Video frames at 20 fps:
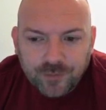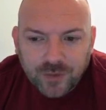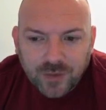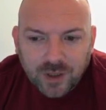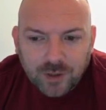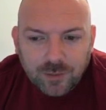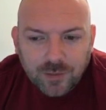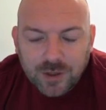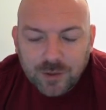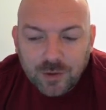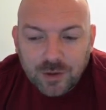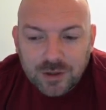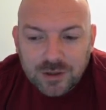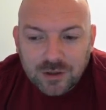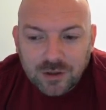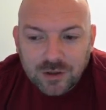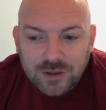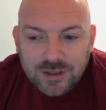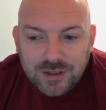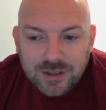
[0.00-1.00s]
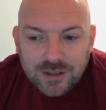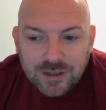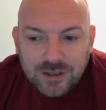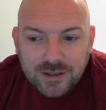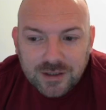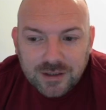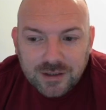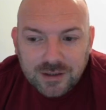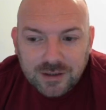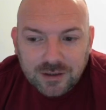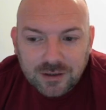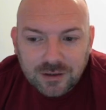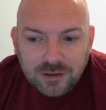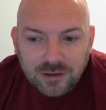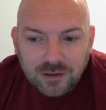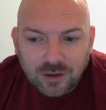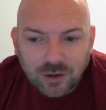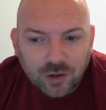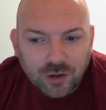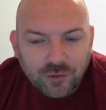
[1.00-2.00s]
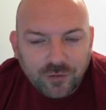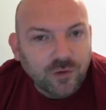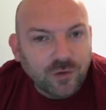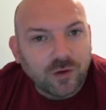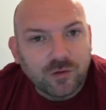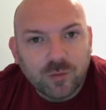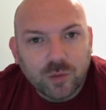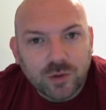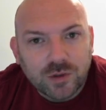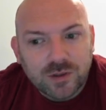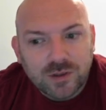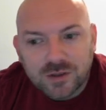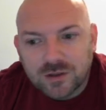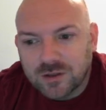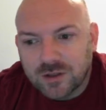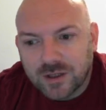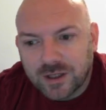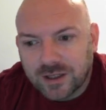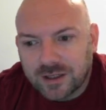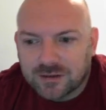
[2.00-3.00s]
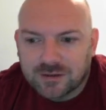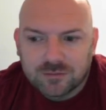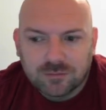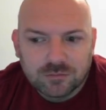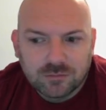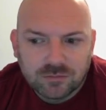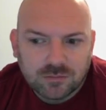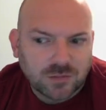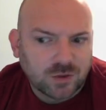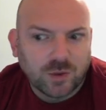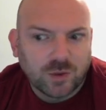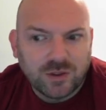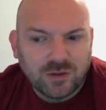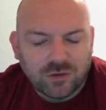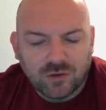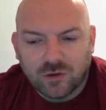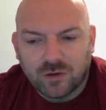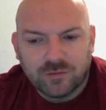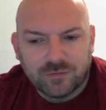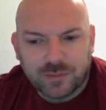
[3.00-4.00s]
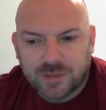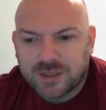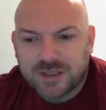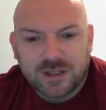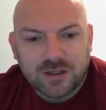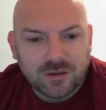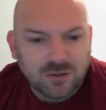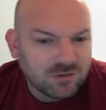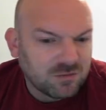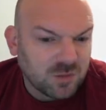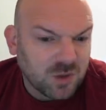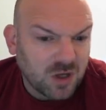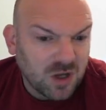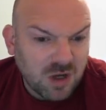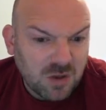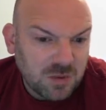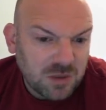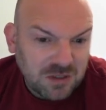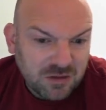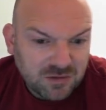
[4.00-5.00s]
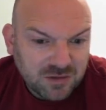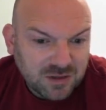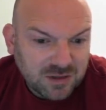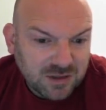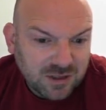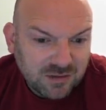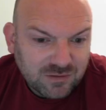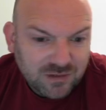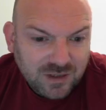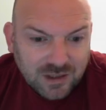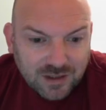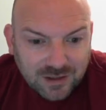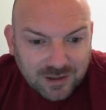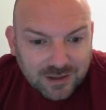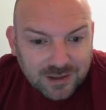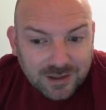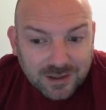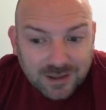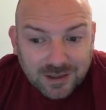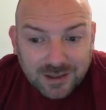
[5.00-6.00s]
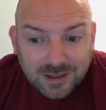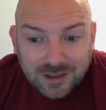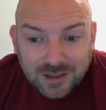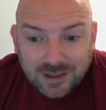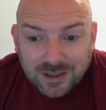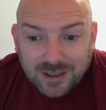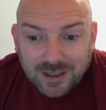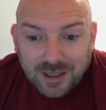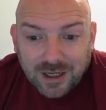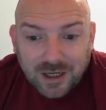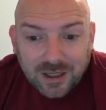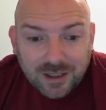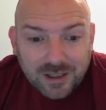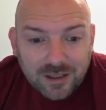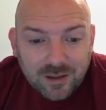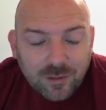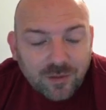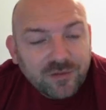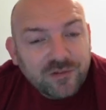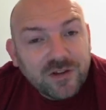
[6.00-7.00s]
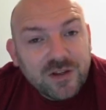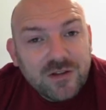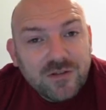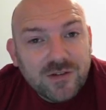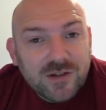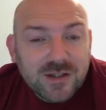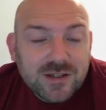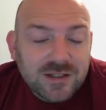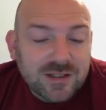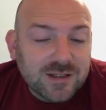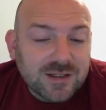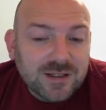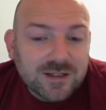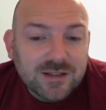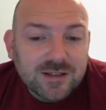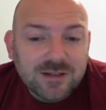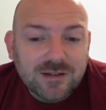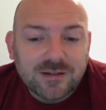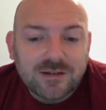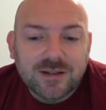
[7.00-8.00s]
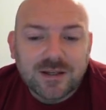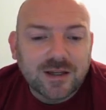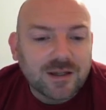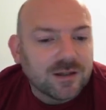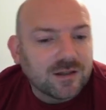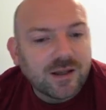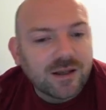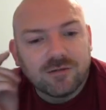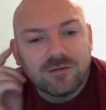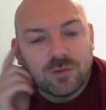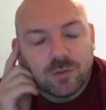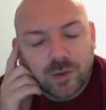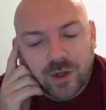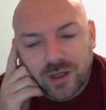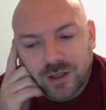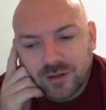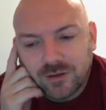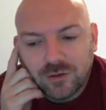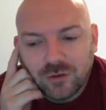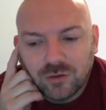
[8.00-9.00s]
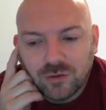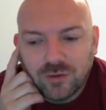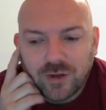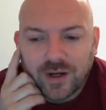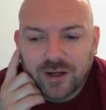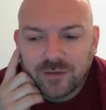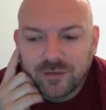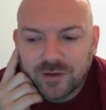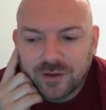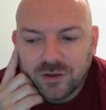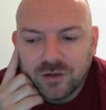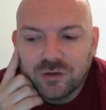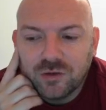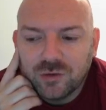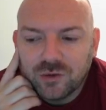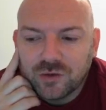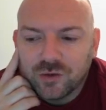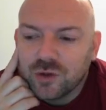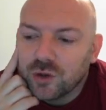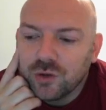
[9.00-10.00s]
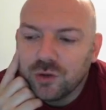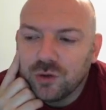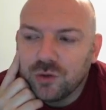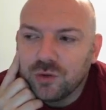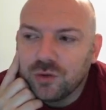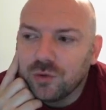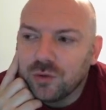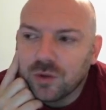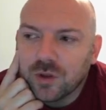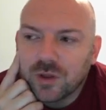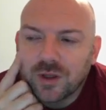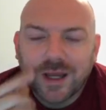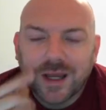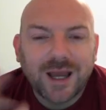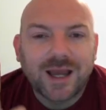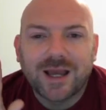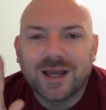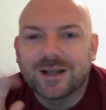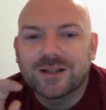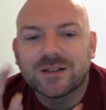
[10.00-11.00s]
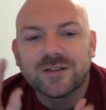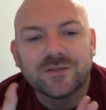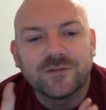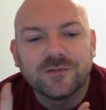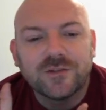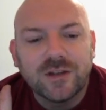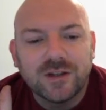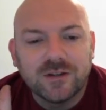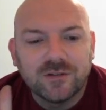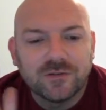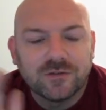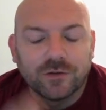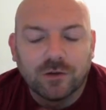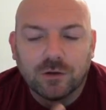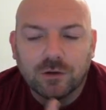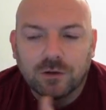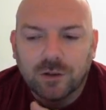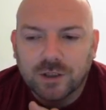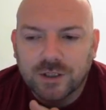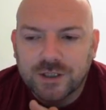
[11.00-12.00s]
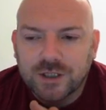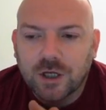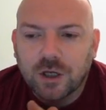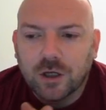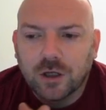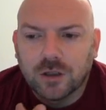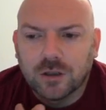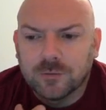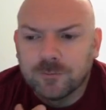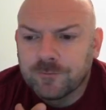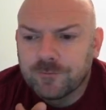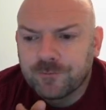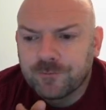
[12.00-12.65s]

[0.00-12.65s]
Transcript: Minimise losses, I got 5 points because I had 25% of my army, I think, left. Leap of Faith is the Sisters secondary where you have to use 2 Acts of Faith a turn,